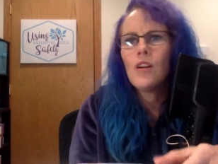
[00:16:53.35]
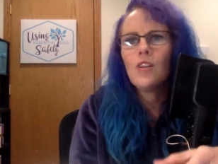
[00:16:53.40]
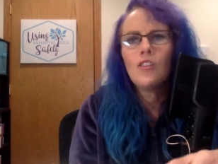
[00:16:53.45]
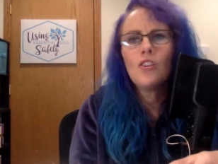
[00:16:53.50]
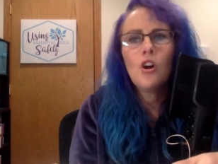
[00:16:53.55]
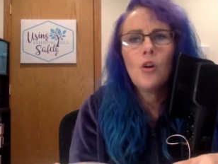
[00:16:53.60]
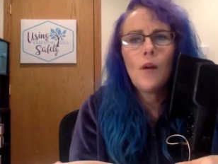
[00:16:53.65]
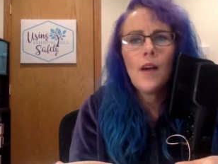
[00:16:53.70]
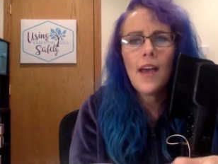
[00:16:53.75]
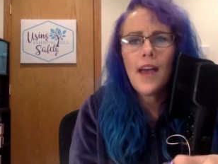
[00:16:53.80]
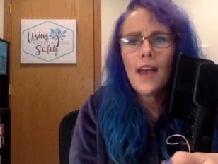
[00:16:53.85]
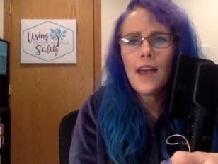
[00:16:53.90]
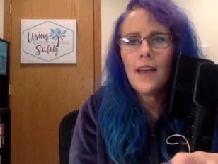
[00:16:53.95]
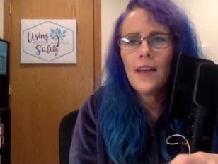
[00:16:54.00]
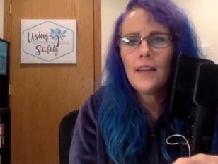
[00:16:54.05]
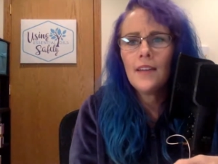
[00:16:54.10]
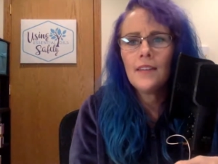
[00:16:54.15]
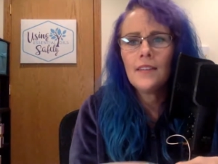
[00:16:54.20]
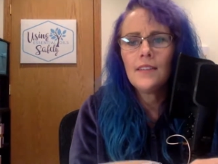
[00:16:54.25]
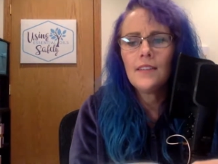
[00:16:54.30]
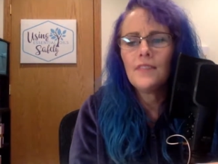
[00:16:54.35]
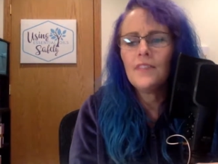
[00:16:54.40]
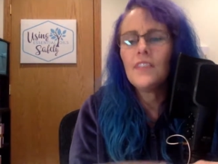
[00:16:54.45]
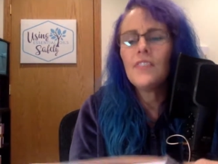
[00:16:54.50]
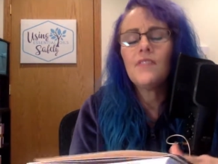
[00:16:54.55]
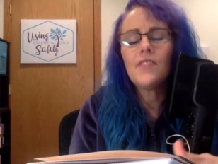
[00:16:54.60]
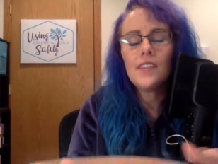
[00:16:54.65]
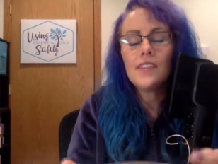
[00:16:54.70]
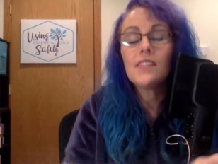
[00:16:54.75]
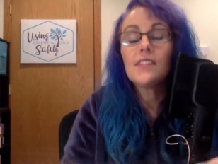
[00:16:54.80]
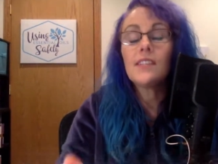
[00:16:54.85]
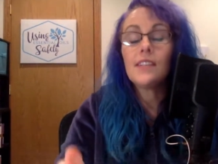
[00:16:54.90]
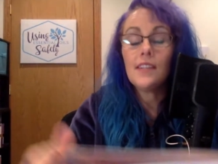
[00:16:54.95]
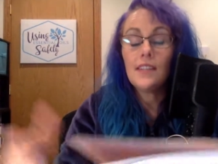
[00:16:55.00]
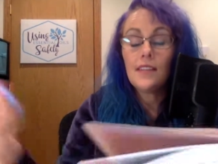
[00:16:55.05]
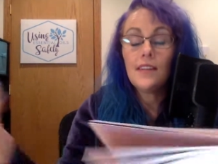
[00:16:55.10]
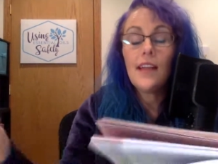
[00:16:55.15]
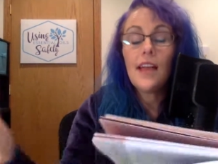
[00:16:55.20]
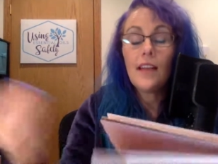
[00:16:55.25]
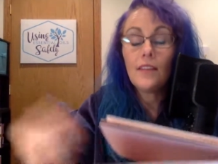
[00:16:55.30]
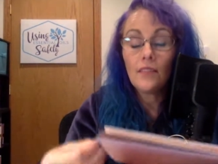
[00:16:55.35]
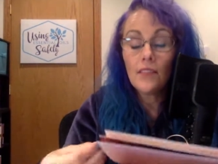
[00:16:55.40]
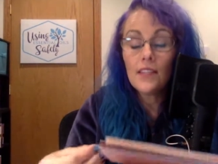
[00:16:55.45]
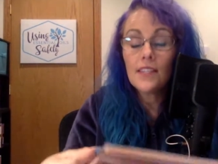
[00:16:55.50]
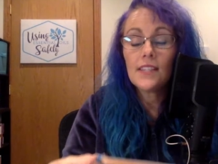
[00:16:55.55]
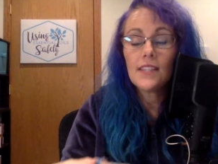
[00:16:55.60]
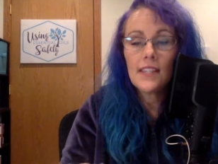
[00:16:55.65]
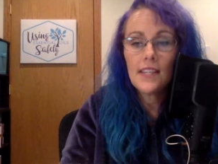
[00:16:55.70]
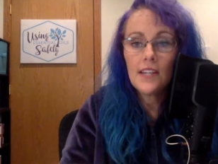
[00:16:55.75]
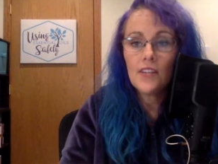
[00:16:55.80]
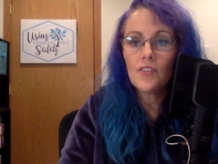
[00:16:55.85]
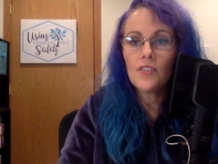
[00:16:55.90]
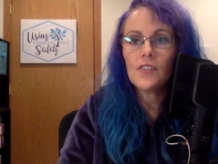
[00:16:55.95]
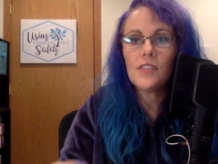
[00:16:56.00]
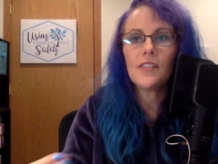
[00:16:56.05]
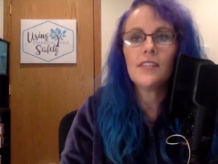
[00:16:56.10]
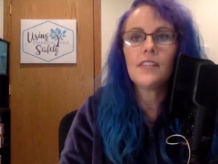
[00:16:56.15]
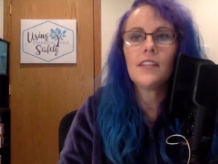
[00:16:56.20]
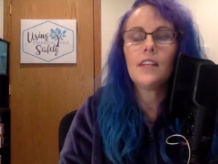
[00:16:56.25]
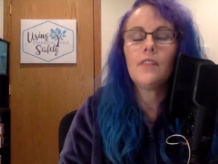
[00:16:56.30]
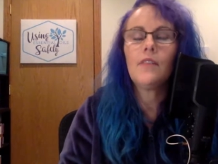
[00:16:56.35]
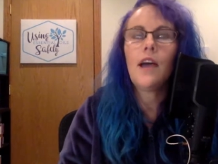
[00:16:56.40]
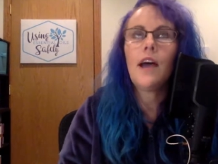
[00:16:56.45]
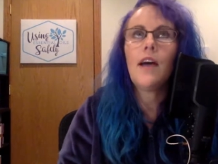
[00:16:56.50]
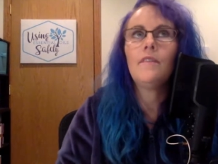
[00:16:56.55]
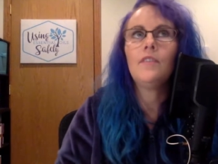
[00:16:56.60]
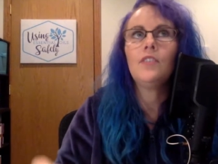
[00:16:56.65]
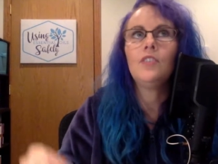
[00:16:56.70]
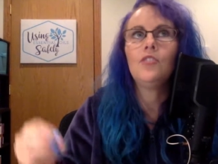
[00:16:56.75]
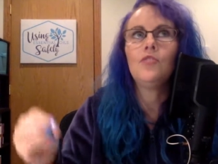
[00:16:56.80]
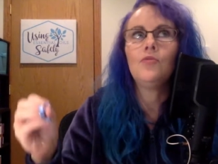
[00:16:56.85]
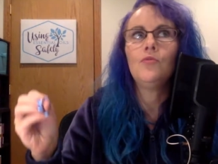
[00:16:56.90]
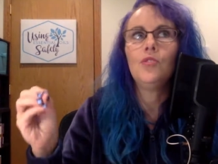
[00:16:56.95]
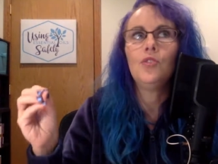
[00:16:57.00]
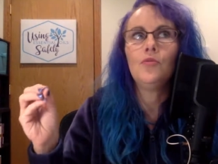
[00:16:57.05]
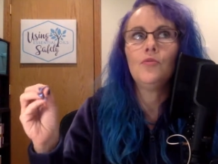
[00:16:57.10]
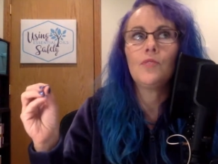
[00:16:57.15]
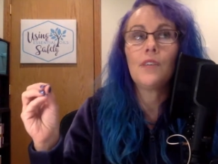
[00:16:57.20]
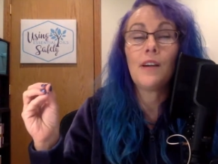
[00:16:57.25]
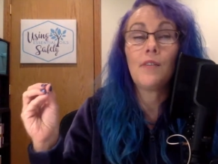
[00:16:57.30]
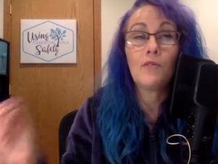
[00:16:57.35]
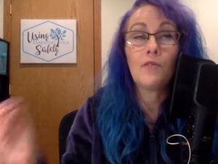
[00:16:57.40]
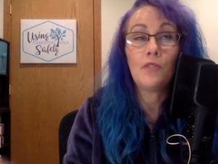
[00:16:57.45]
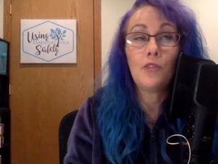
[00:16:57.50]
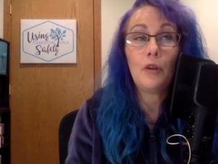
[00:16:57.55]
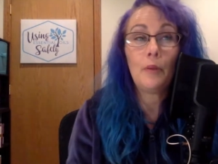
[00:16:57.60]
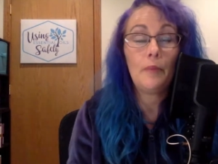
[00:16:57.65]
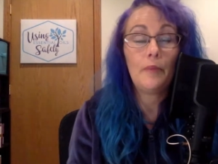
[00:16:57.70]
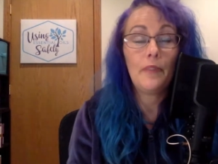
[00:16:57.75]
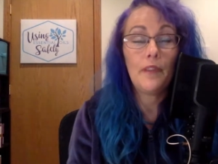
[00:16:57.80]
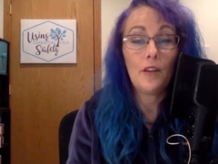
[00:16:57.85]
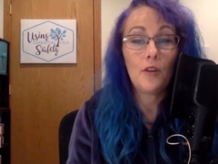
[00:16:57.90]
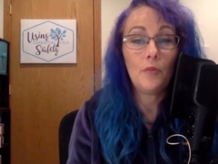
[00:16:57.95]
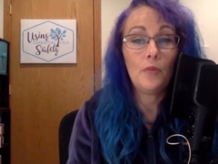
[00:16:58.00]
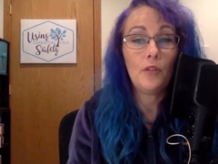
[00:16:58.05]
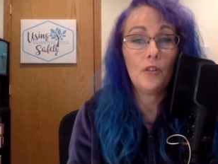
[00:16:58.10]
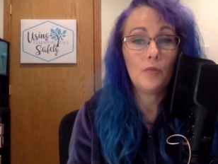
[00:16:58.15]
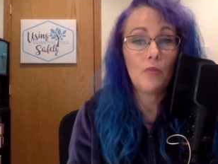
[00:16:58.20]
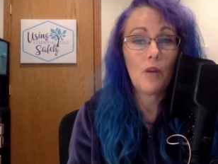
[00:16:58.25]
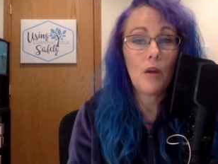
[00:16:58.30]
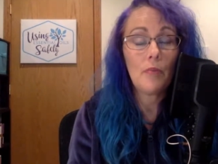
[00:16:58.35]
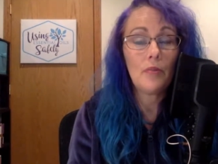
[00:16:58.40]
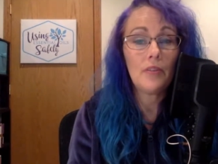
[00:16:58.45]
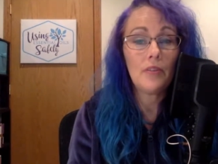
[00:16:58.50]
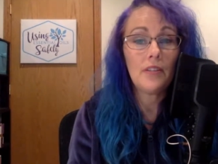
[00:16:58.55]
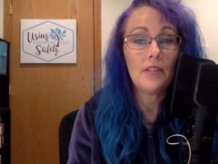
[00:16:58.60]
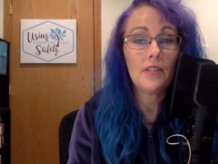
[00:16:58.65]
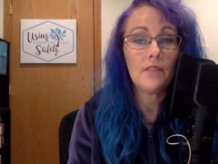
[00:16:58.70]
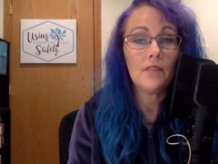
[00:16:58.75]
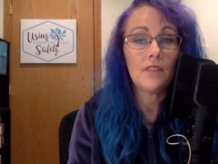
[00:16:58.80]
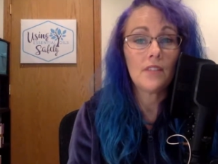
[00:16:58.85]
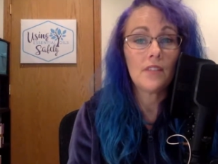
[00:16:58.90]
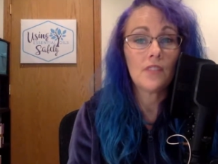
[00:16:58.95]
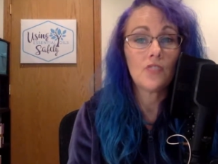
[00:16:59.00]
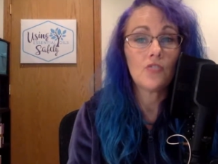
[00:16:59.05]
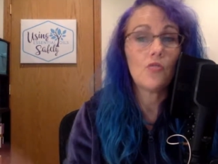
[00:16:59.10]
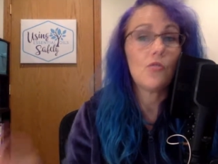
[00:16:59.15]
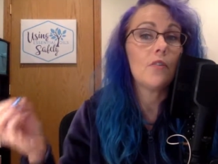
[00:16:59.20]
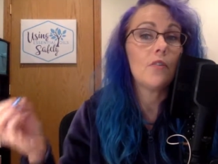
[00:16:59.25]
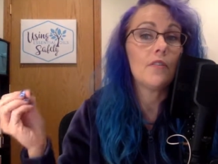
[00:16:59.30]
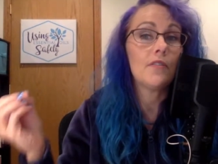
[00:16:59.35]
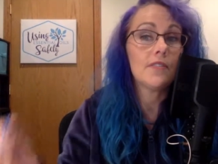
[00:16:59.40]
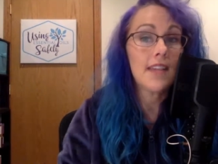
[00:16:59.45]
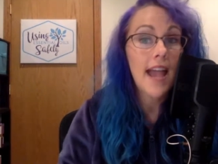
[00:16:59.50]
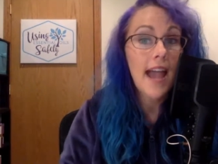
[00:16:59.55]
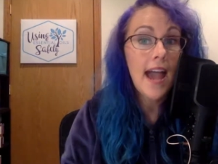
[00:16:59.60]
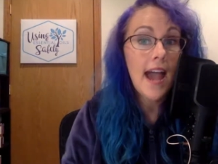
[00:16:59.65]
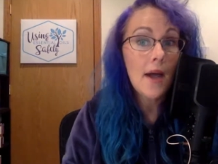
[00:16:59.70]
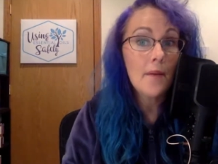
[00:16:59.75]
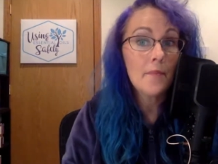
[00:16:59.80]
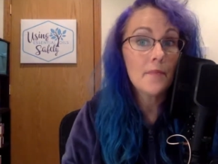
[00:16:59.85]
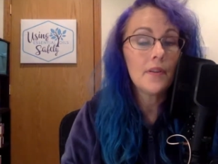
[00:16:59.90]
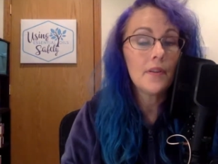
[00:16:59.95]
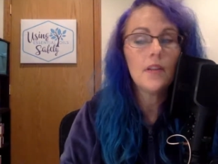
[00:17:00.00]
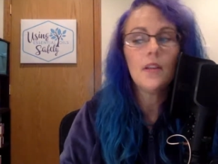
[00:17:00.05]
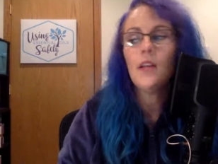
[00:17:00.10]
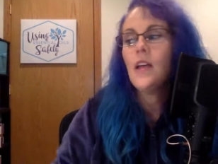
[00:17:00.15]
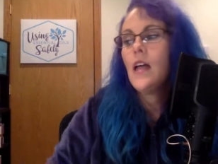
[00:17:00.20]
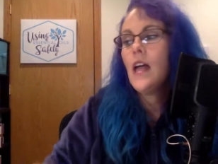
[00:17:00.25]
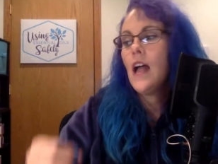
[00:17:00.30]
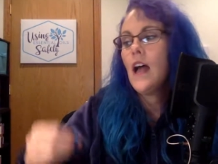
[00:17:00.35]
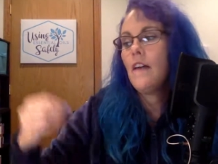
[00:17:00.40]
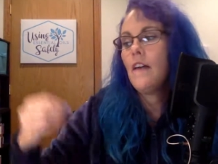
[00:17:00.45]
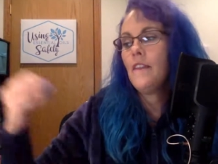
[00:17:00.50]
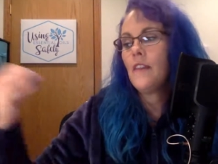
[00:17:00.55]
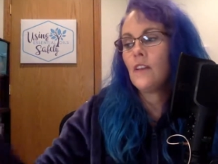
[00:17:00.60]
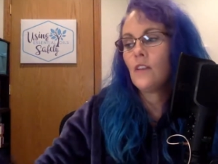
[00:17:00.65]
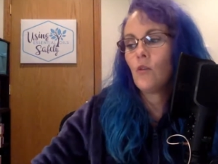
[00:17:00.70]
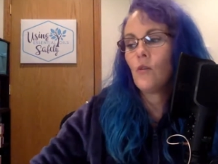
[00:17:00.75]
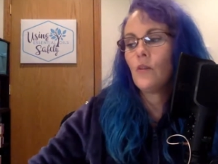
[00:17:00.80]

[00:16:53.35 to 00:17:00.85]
go ahead, this list here is instead of having you use our therapeutic properties of essential oils app, and then